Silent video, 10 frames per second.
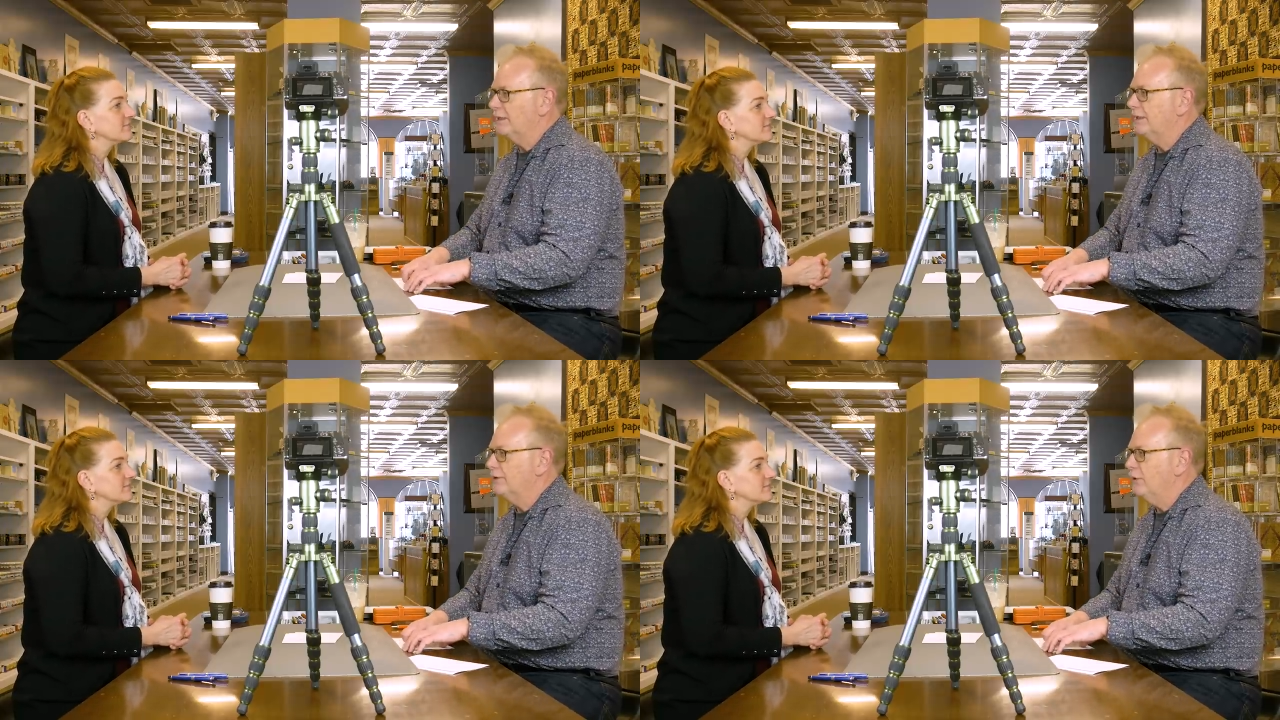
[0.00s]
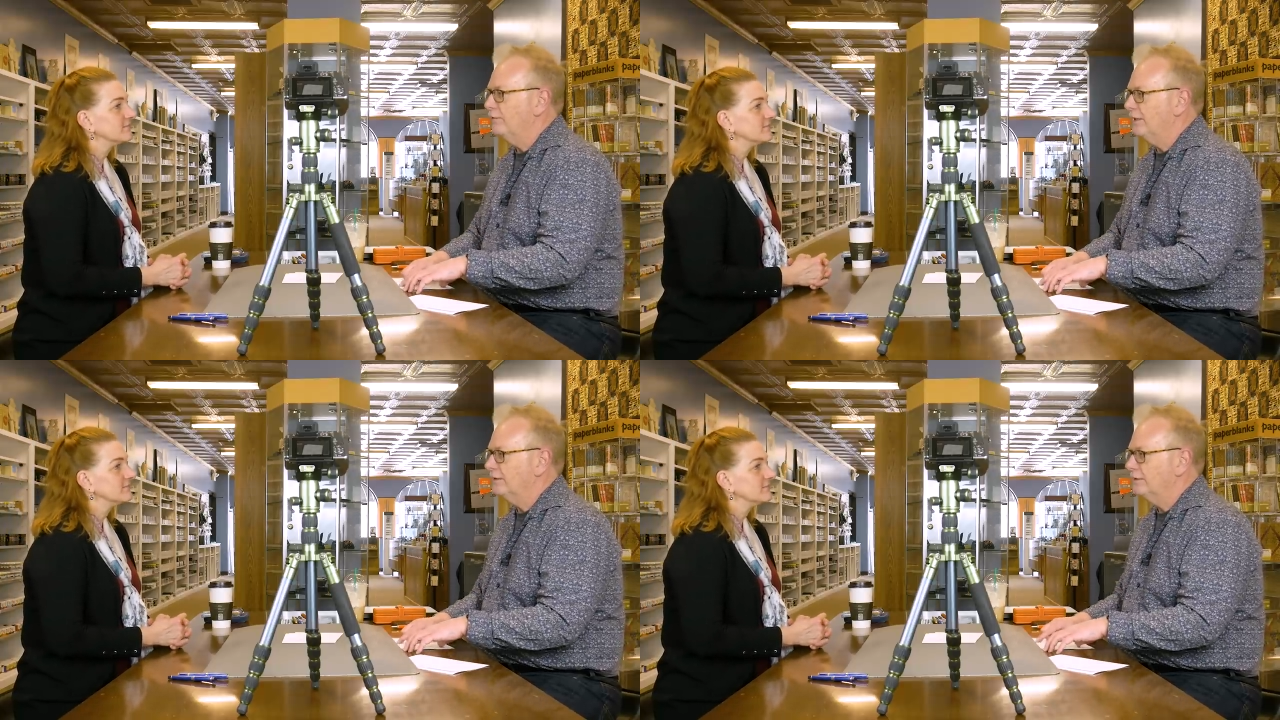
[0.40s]
Speaker 1: it cleaned off
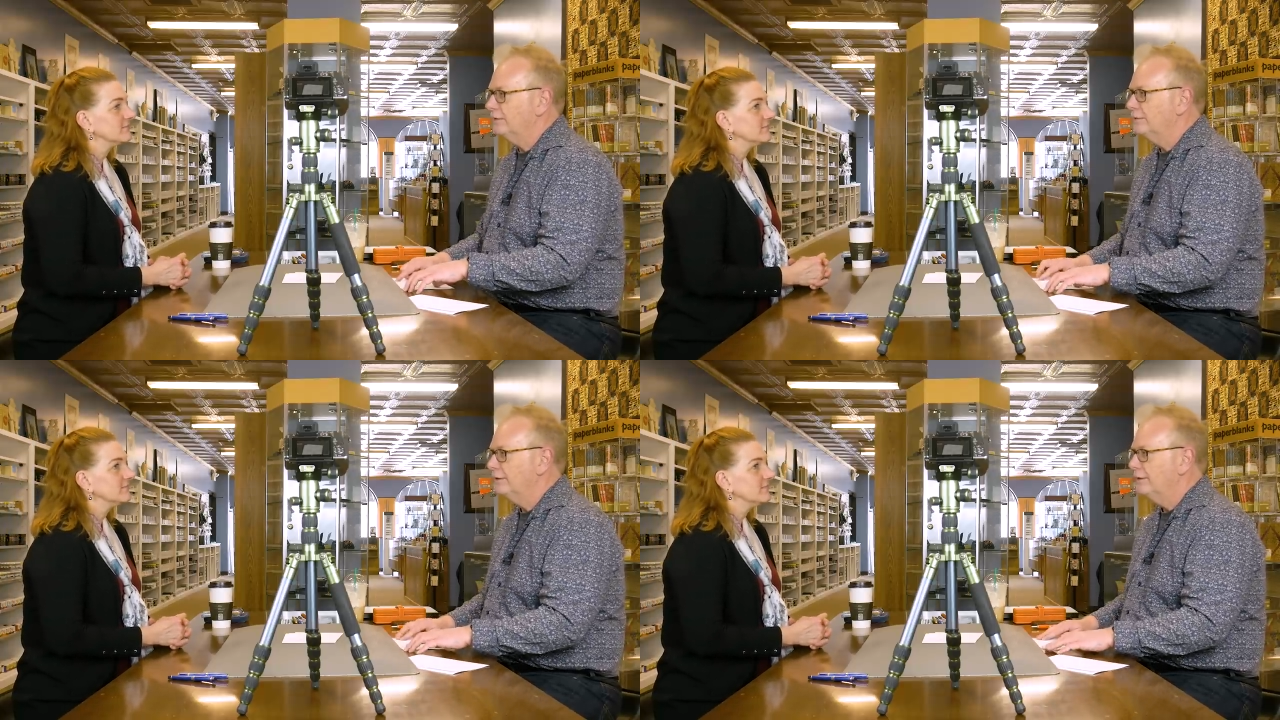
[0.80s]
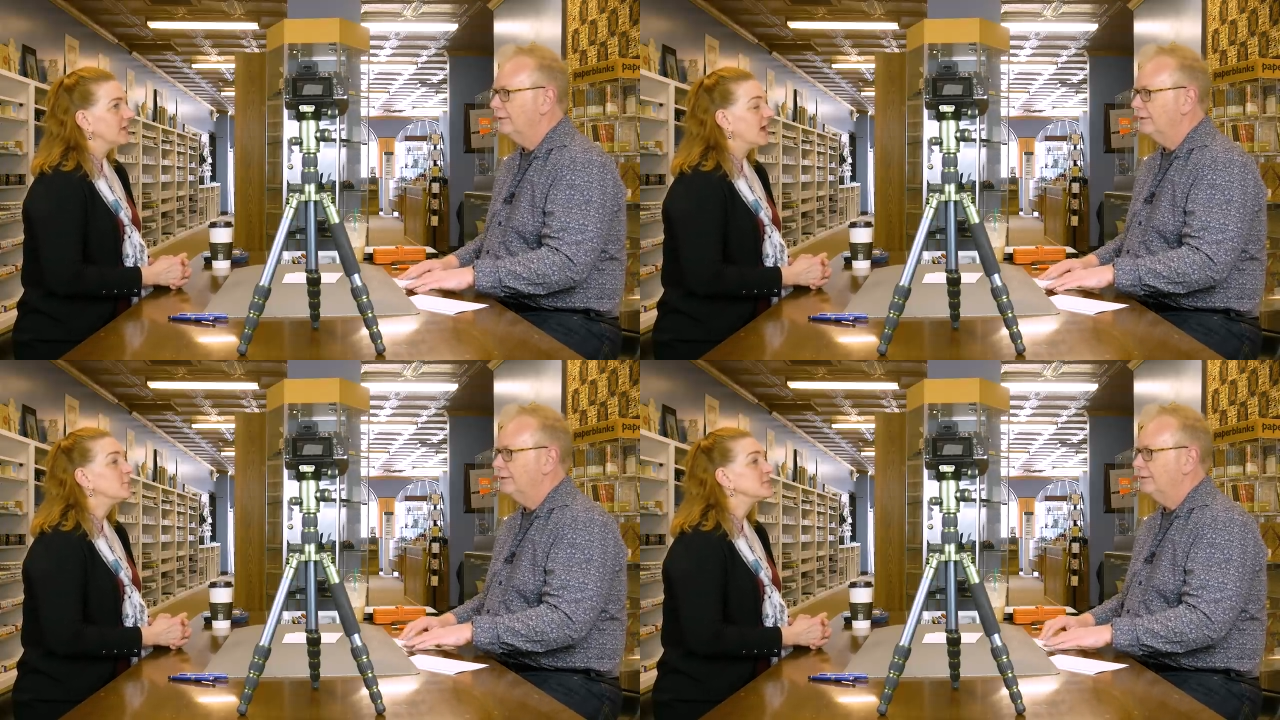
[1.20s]
nicely.
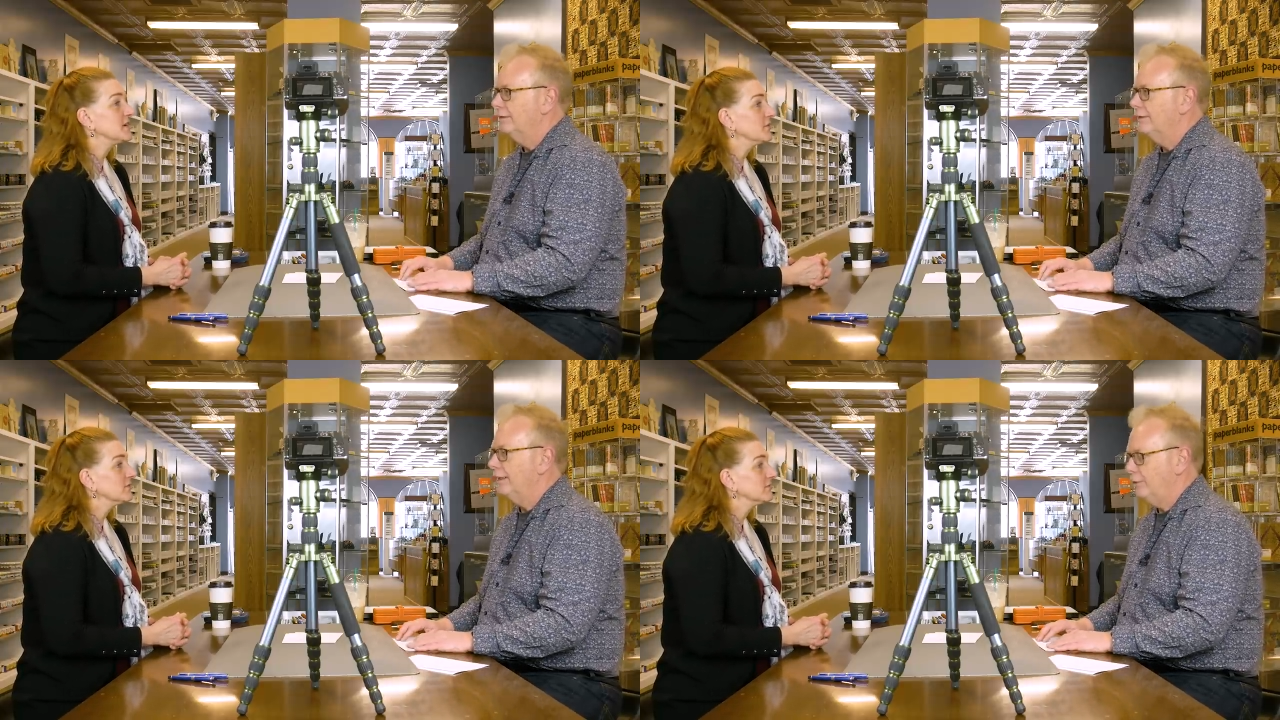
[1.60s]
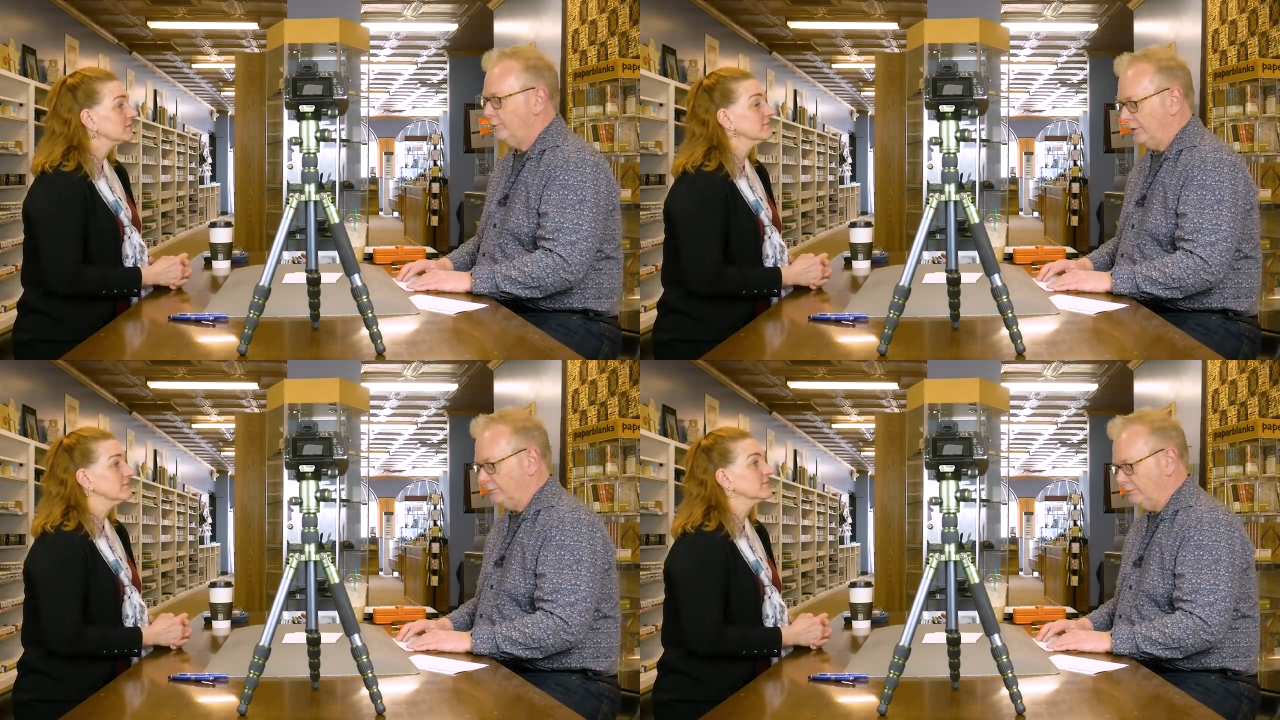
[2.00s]
I hope so. I hope
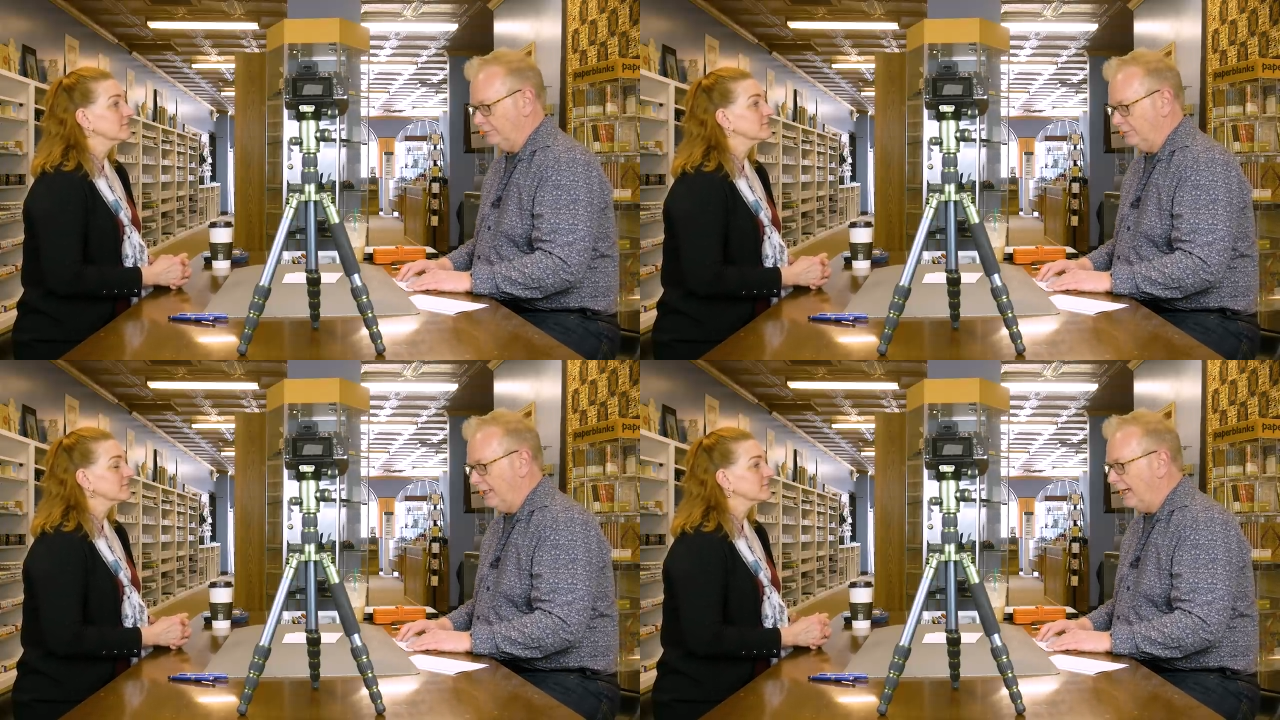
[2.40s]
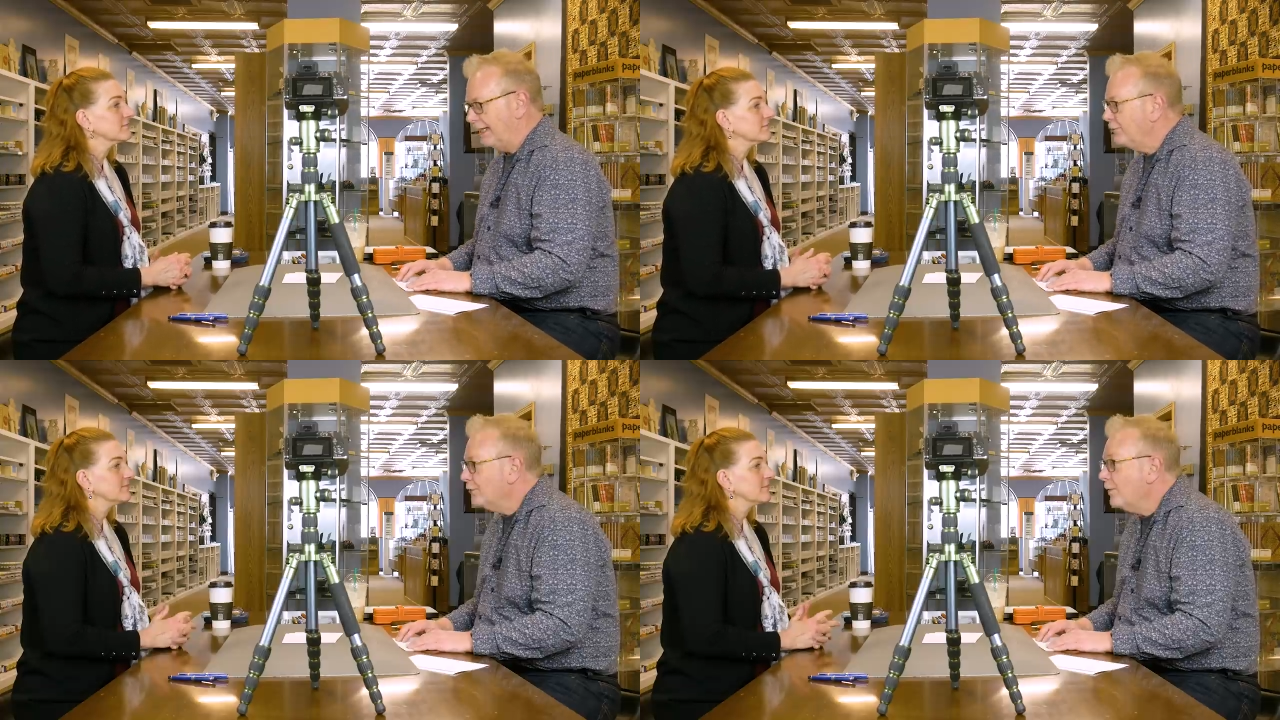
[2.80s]
so. I
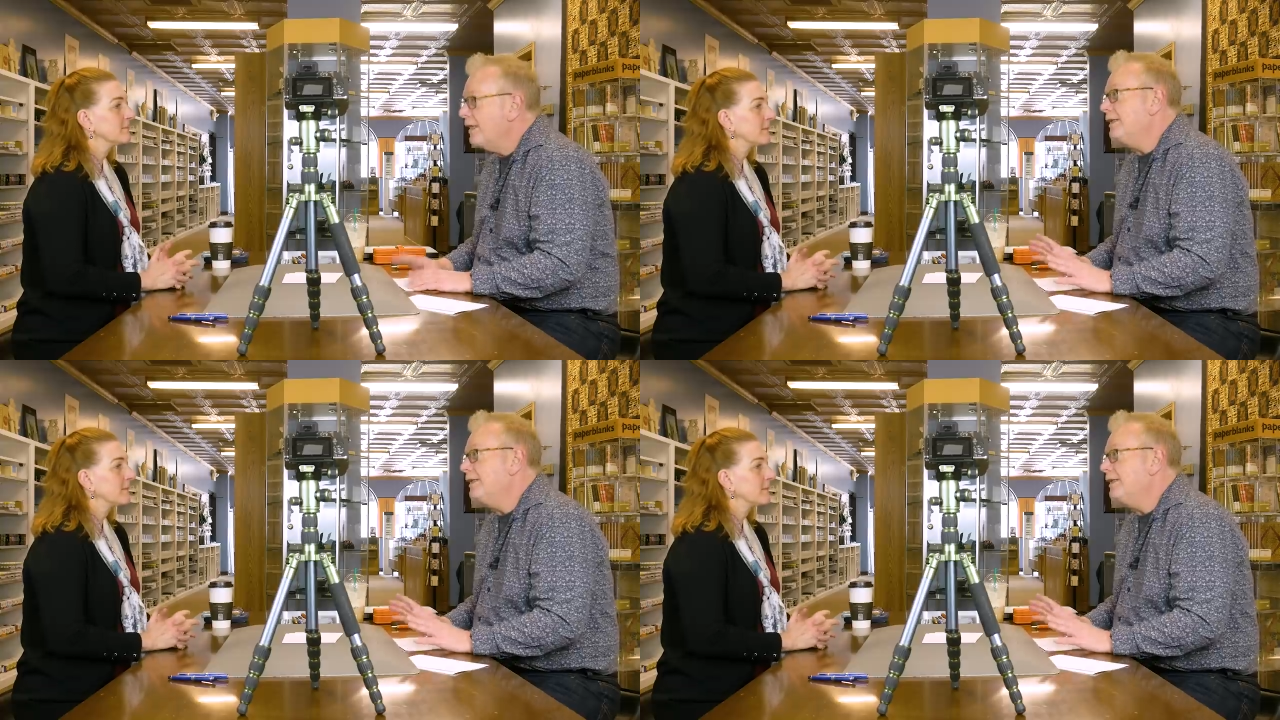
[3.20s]
don't know why I